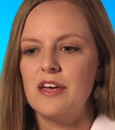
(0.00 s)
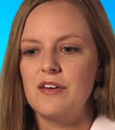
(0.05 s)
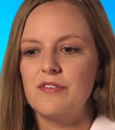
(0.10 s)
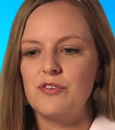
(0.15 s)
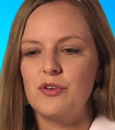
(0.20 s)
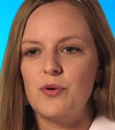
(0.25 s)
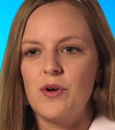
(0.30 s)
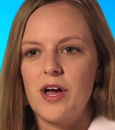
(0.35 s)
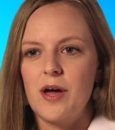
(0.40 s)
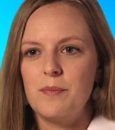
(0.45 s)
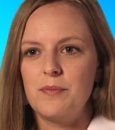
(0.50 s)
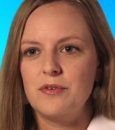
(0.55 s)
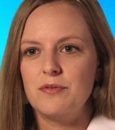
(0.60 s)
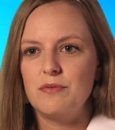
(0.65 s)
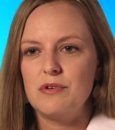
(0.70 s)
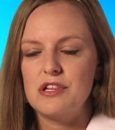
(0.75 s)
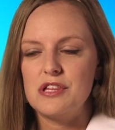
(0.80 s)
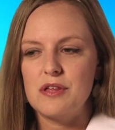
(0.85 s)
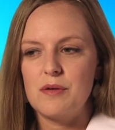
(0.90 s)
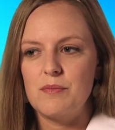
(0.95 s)
if you happen to
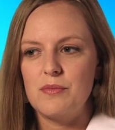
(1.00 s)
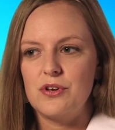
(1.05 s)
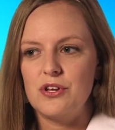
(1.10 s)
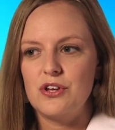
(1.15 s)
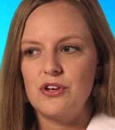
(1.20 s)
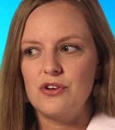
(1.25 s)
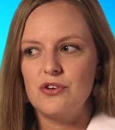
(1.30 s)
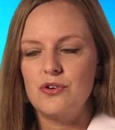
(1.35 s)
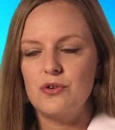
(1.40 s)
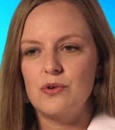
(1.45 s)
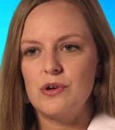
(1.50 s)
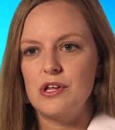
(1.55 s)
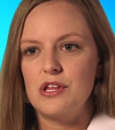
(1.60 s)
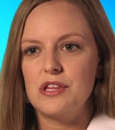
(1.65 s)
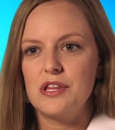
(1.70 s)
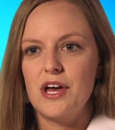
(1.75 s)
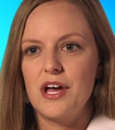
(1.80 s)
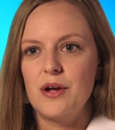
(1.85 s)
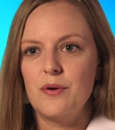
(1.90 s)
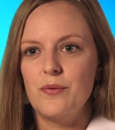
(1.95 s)
be somebody who
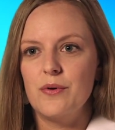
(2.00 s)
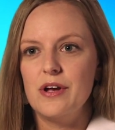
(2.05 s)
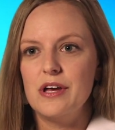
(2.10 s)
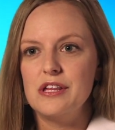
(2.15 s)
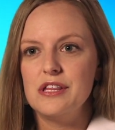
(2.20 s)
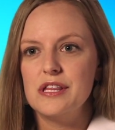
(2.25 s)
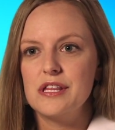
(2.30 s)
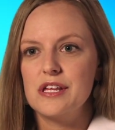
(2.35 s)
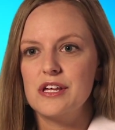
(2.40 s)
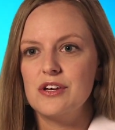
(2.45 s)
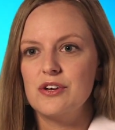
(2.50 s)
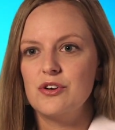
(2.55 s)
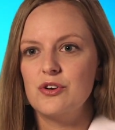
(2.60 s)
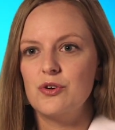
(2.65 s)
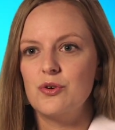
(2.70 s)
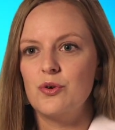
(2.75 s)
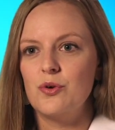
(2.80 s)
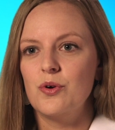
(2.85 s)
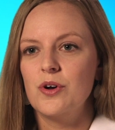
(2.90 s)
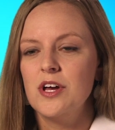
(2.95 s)
is high risk,
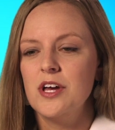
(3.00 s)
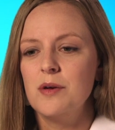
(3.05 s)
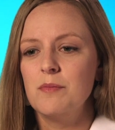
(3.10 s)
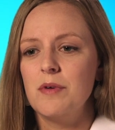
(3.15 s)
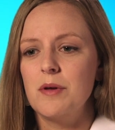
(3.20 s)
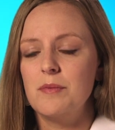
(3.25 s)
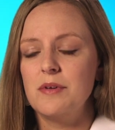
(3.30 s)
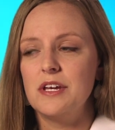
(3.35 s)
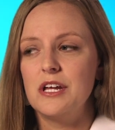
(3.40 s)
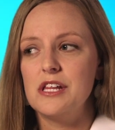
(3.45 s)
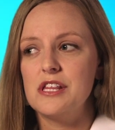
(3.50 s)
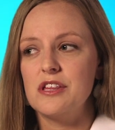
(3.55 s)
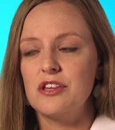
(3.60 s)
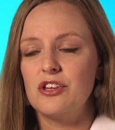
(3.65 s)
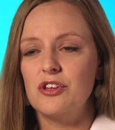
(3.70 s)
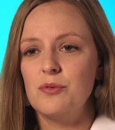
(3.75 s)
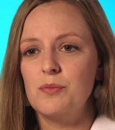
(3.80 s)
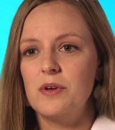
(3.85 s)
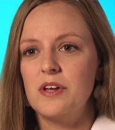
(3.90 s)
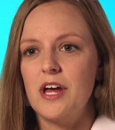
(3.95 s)
who maybe needs a
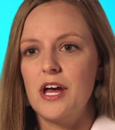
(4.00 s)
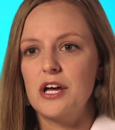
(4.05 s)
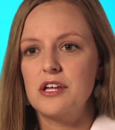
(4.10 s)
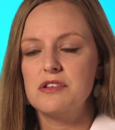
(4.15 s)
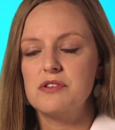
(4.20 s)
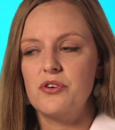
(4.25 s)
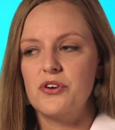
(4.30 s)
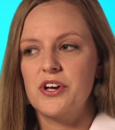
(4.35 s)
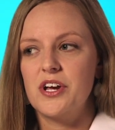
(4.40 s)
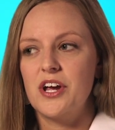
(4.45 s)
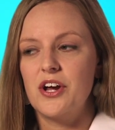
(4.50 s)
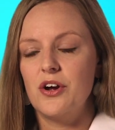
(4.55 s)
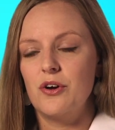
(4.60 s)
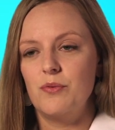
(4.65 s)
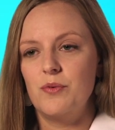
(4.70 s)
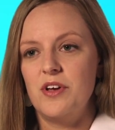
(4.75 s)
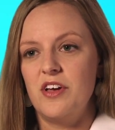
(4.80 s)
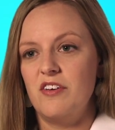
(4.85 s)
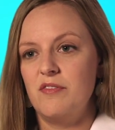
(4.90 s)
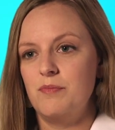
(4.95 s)
little bit extra care,
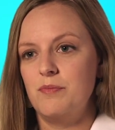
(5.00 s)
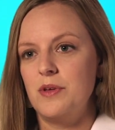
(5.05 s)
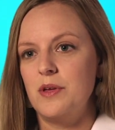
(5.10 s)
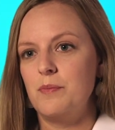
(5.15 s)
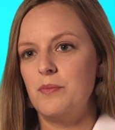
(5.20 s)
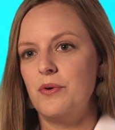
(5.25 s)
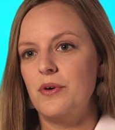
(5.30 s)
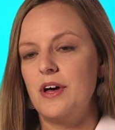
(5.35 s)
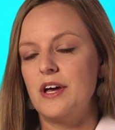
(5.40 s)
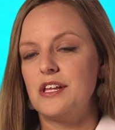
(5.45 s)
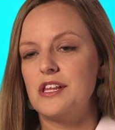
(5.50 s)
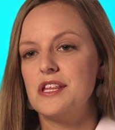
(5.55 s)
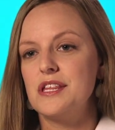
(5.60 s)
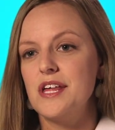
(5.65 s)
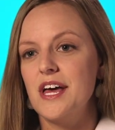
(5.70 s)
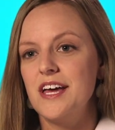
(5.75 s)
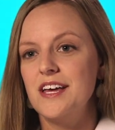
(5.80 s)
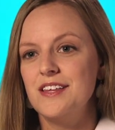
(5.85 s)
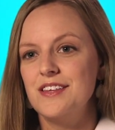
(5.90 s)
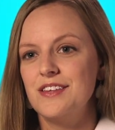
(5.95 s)
we have people on
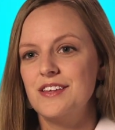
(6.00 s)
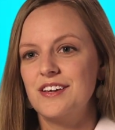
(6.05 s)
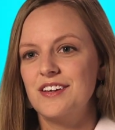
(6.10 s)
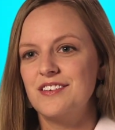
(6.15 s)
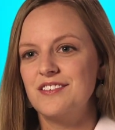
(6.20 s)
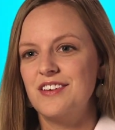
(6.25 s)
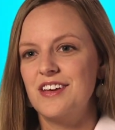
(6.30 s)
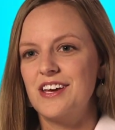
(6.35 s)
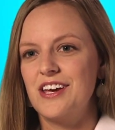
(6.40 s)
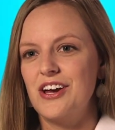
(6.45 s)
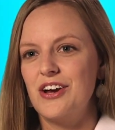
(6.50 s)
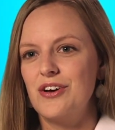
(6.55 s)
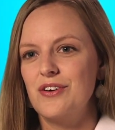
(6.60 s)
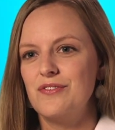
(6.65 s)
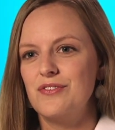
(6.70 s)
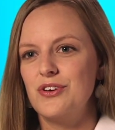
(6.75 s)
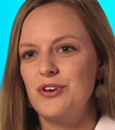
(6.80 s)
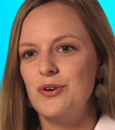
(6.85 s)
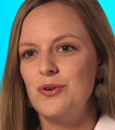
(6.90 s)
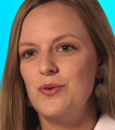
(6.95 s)
site that can take care
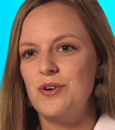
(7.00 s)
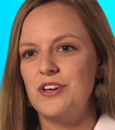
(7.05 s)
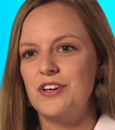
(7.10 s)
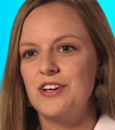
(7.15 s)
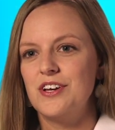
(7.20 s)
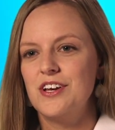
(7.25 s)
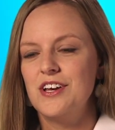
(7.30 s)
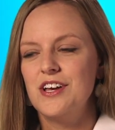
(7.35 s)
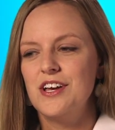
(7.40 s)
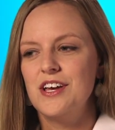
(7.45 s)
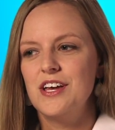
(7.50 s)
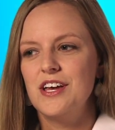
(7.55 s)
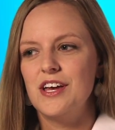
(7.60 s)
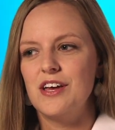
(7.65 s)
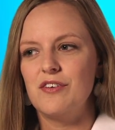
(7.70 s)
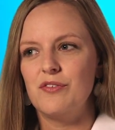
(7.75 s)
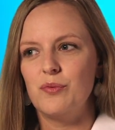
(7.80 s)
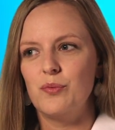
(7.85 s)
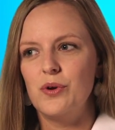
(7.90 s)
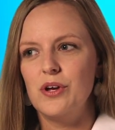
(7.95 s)
of you. And if